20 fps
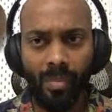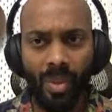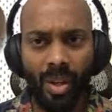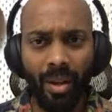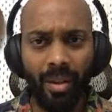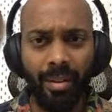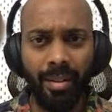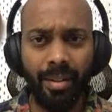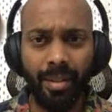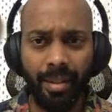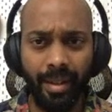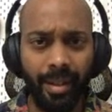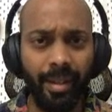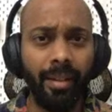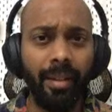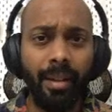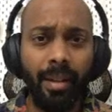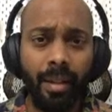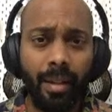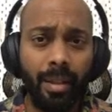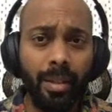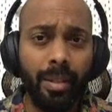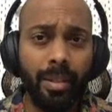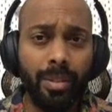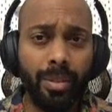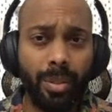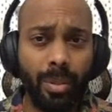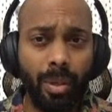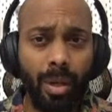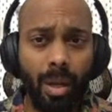Right.
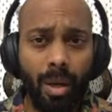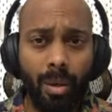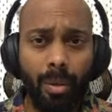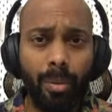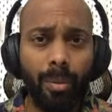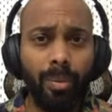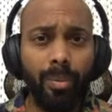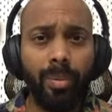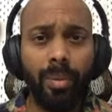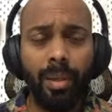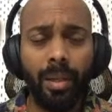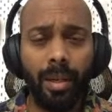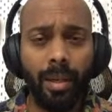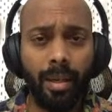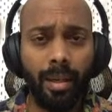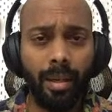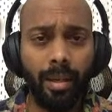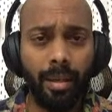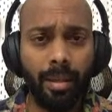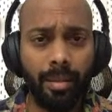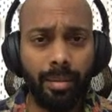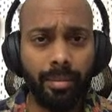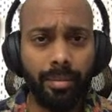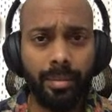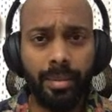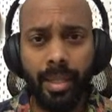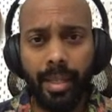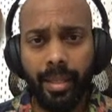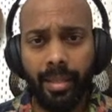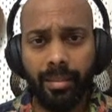So now,
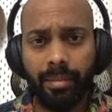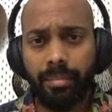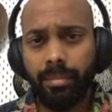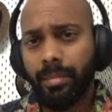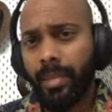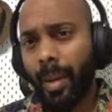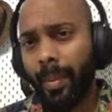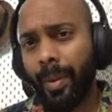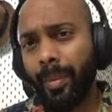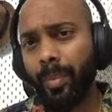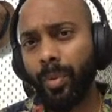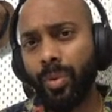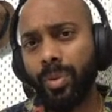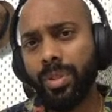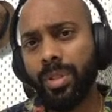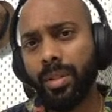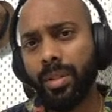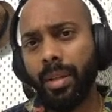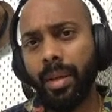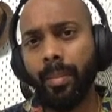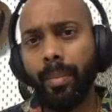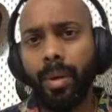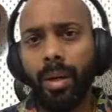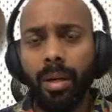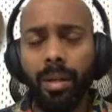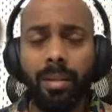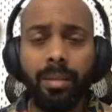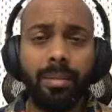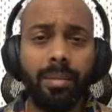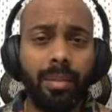I mean, most of them
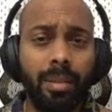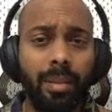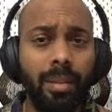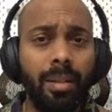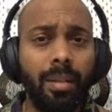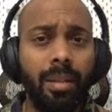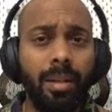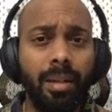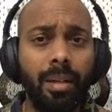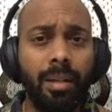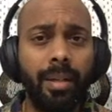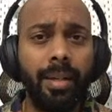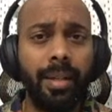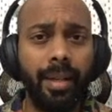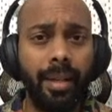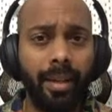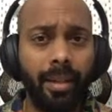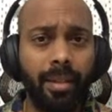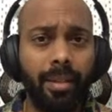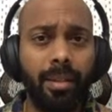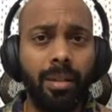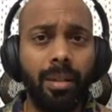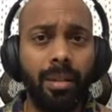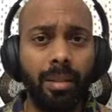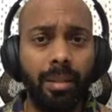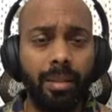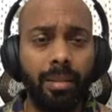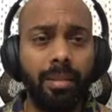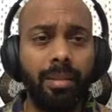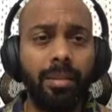are direct
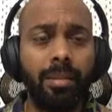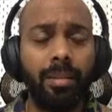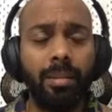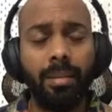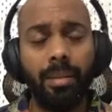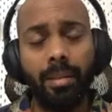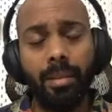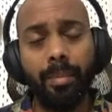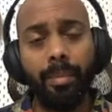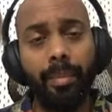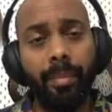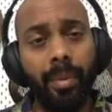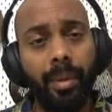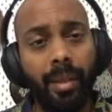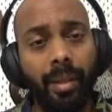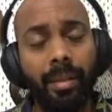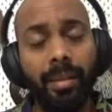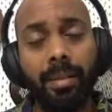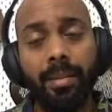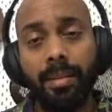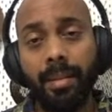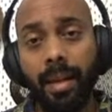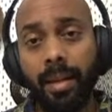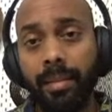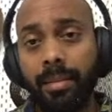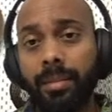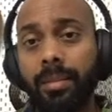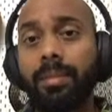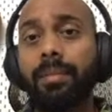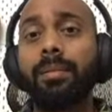content in the
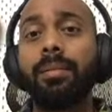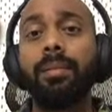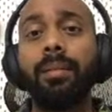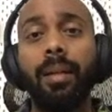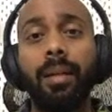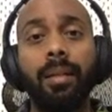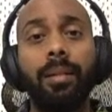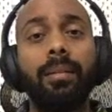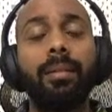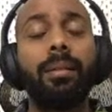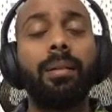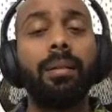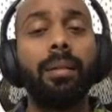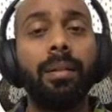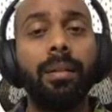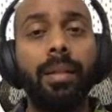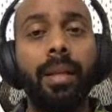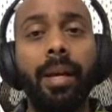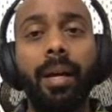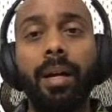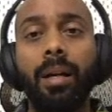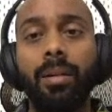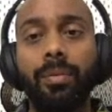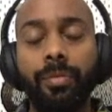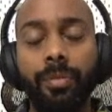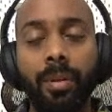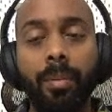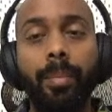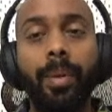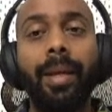sense that they are
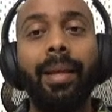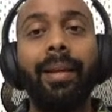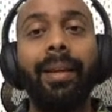from a